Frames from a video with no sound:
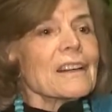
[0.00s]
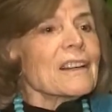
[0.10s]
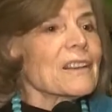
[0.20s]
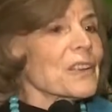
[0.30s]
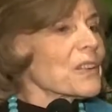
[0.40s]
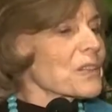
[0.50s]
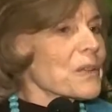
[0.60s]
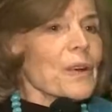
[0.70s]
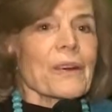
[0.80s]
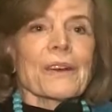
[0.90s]
in a
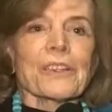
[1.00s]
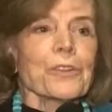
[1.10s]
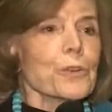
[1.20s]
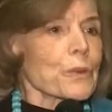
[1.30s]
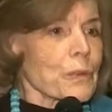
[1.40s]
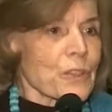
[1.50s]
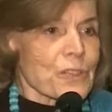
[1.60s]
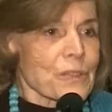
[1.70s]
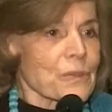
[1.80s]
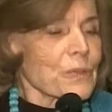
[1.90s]

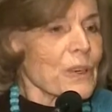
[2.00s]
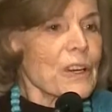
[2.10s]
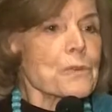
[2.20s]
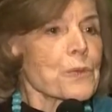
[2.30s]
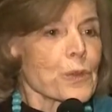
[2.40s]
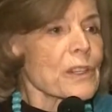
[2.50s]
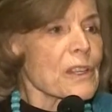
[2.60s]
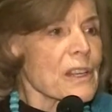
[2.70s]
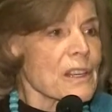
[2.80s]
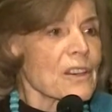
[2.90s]
universe of
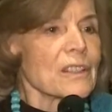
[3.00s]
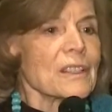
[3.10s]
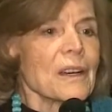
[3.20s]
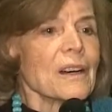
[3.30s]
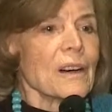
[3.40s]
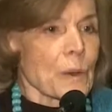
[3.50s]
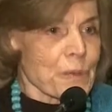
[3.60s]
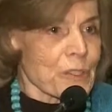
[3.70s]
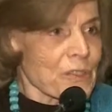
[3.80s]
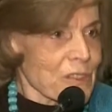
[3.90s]
unfriendly
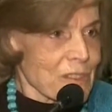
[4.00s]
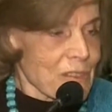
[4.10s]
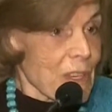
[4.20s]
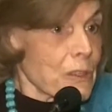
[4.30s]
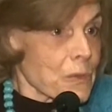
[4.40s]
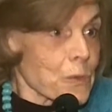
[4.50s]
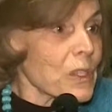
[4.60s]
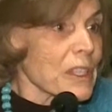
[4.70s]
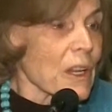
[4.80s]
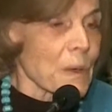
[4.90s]
options. They aren't
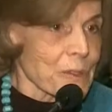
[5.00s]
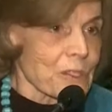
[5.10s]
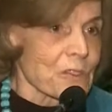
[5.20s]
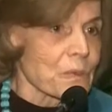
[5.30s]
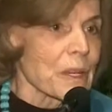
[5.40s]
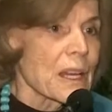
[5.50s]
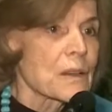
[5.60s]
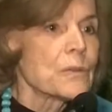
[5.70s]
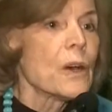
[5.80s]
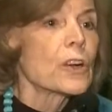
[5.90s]
really options. We
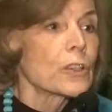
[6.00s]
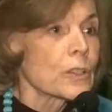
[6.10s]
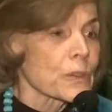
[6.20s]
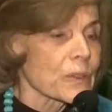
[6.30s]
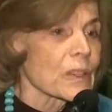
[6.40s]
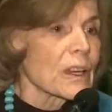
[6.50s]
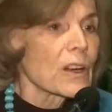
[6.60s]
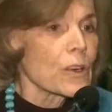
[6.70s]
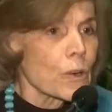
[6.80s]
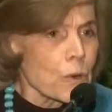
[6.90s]
have Earth,
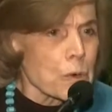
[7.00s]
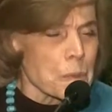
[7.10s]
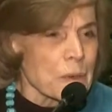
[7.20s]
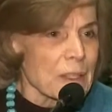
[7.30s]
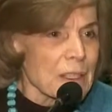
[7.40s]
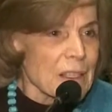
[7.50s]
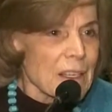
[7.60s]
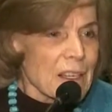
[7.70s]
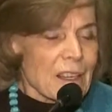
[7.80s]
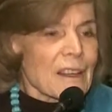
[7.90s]
our home.
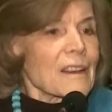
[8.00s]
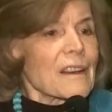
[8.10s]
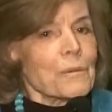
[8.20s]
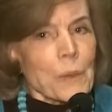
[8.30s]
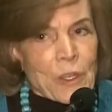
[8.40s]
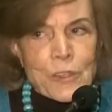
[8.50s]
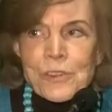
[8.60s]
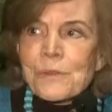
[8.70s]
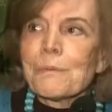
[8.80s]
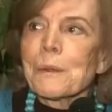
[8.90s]

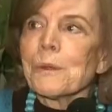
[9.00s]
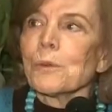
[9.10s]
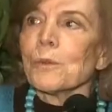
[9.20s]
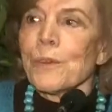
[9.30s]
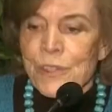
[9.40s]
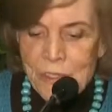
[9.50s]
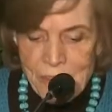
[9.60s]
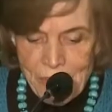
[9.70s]
Mars, maybe we'll visit